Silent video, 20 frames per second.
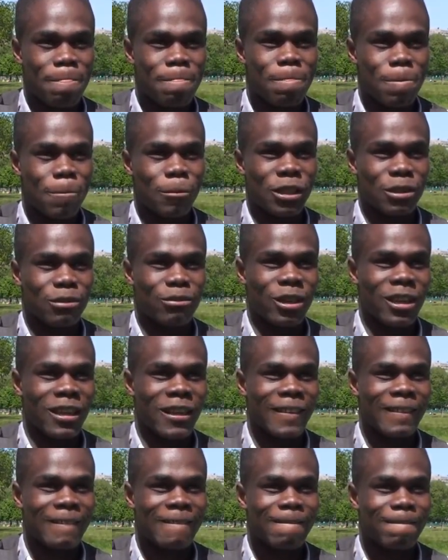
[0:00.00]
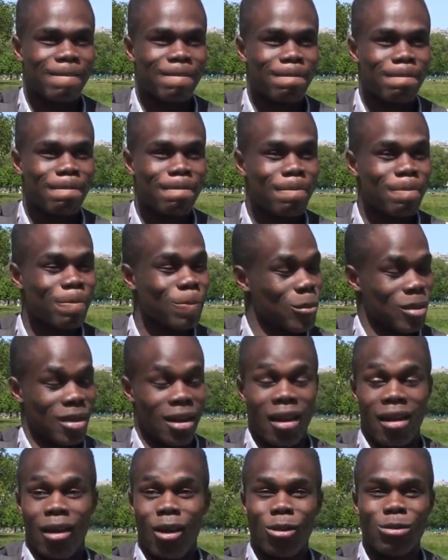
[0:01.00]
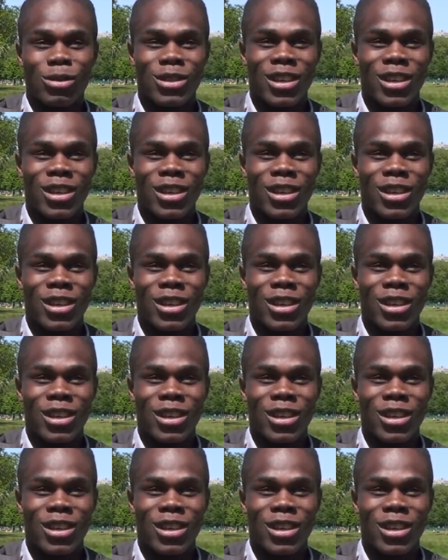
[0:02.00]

You never know, that might happen one day. I hope